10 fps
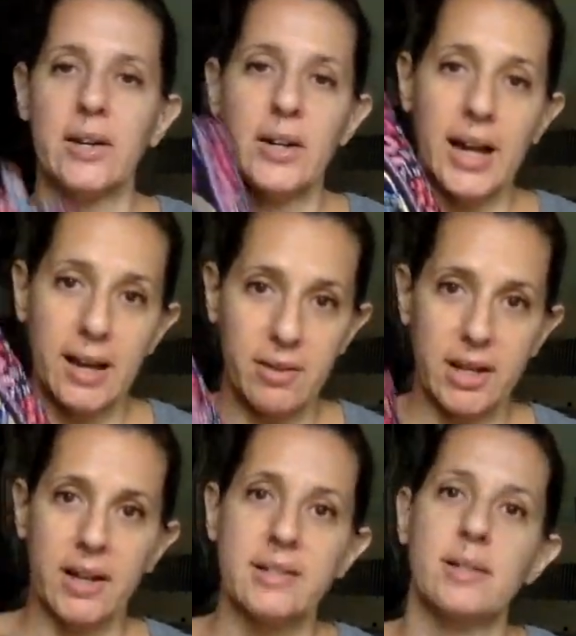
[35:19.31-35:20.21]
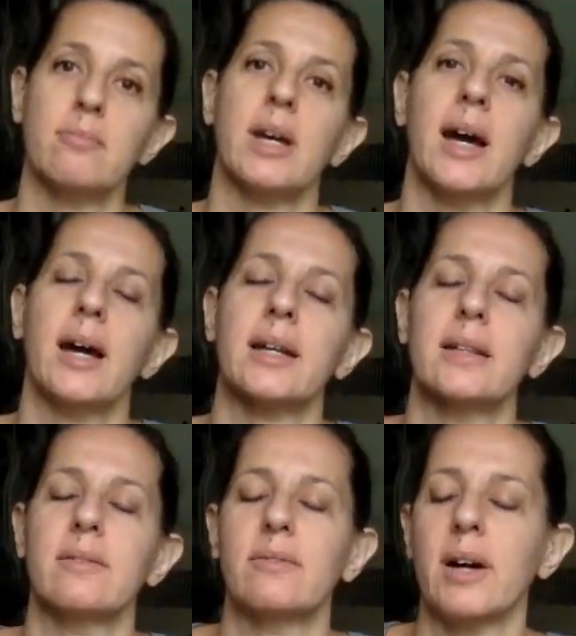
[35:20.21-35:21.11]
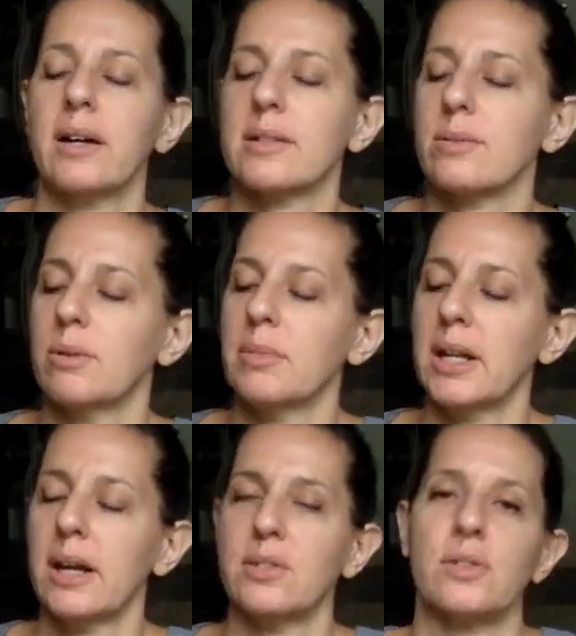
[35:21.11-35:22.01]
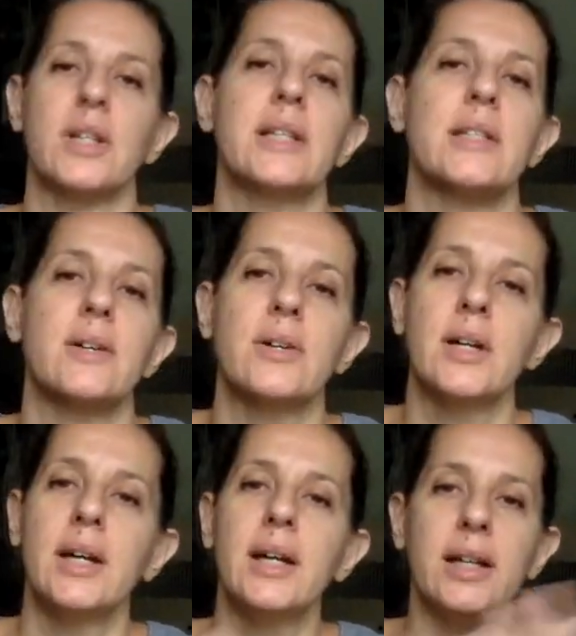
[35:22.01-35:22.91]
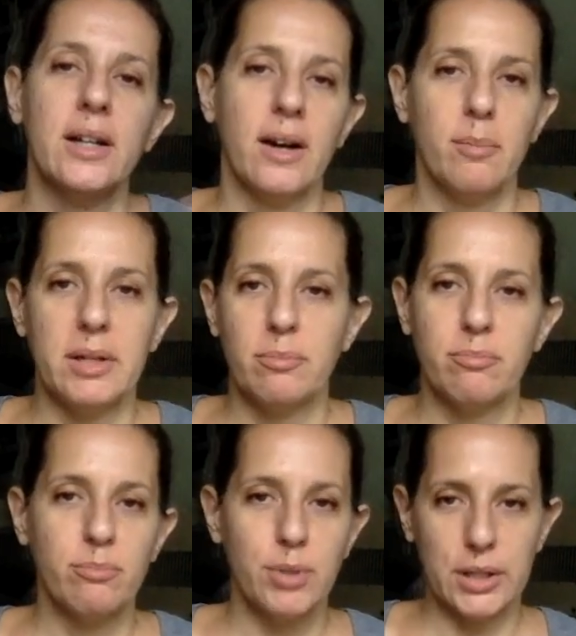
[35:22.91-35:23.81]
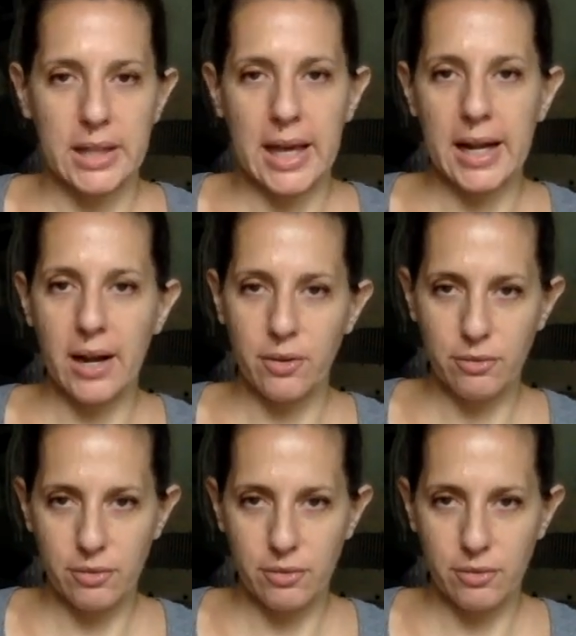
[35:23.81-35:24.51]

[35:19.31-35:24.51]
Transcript: And I have a custom bag in Foxwood Menagerie. So, you know, I'll be pulling that out